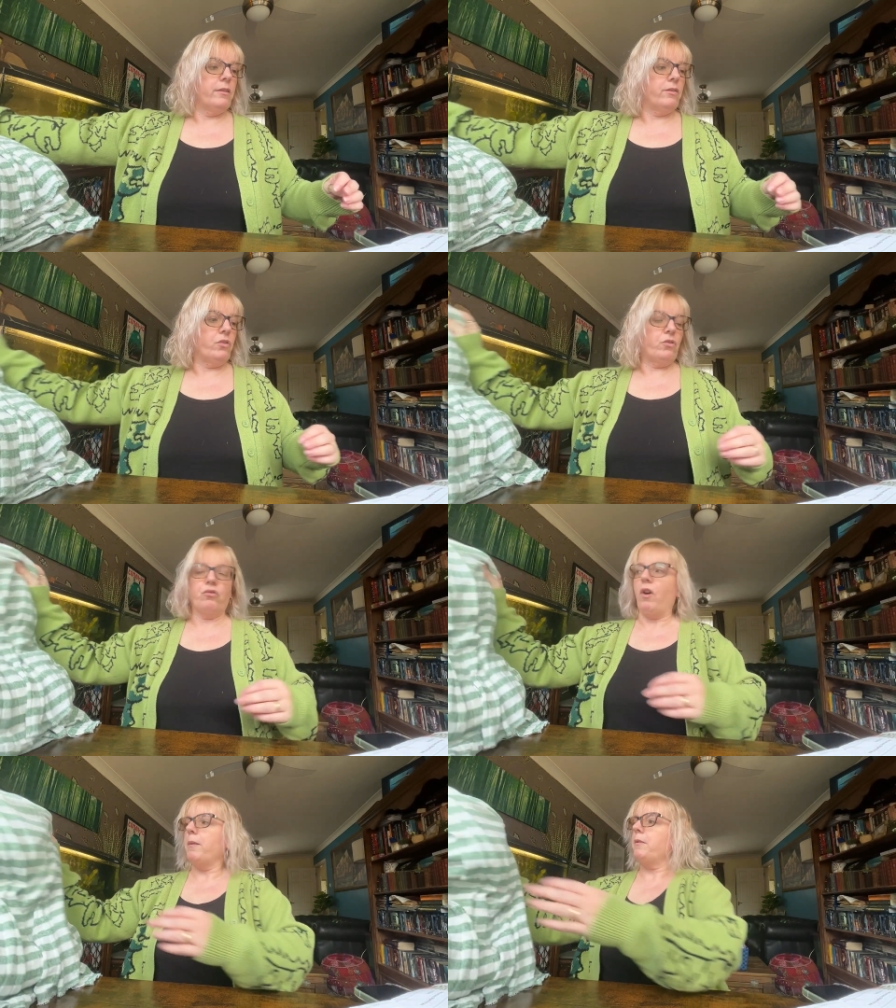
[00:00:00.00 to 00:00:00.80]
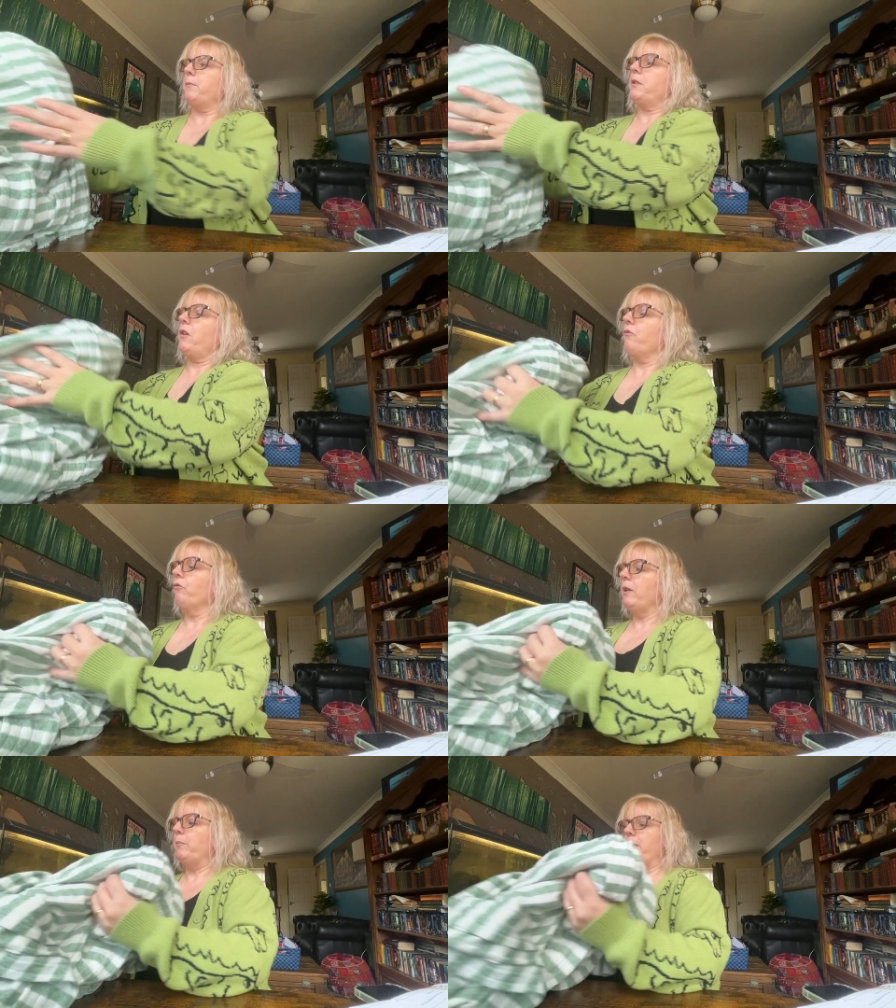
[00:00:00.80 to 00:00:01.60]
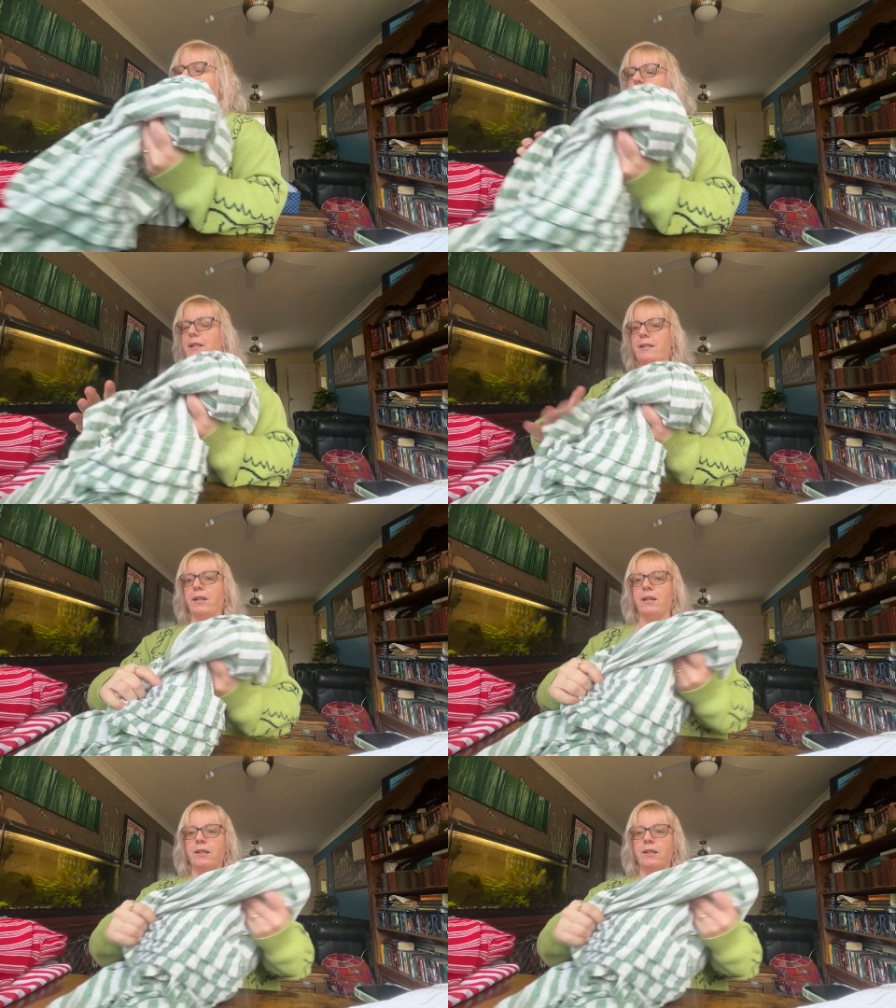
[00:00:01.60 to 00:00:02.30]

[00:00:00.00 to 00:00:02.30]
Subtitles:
striped rib knit,